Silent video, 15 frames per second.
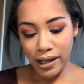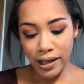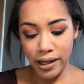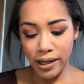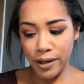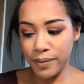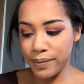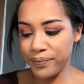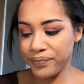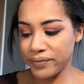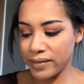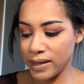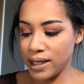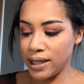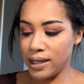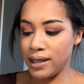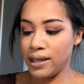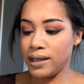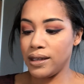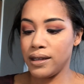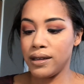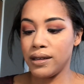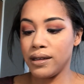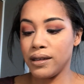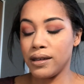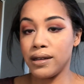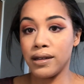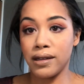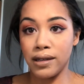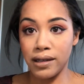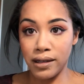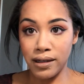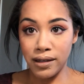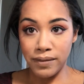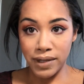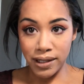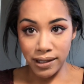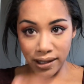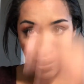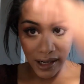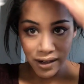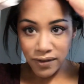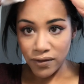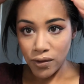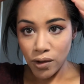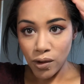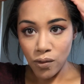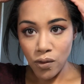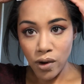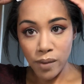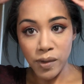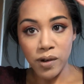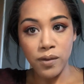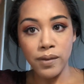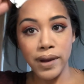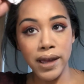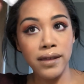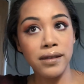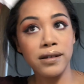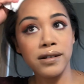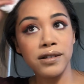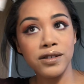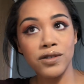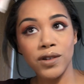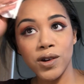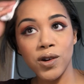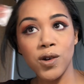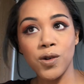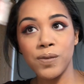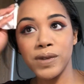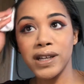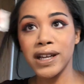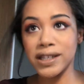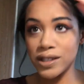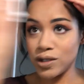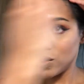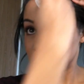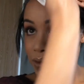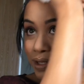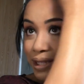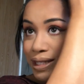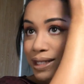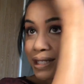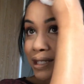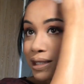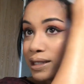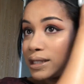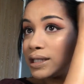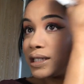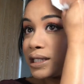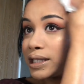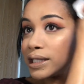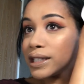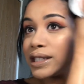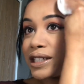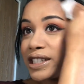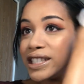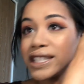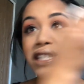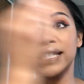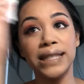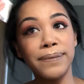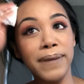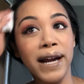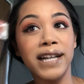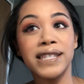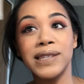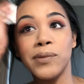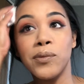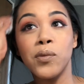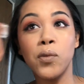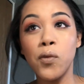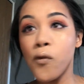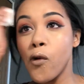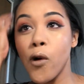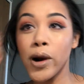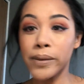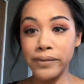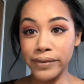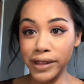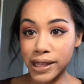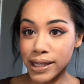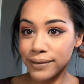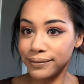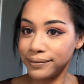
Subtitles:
I am excited for warmer weather, so I hope you guys enjoyed this look and it inspired some warmth.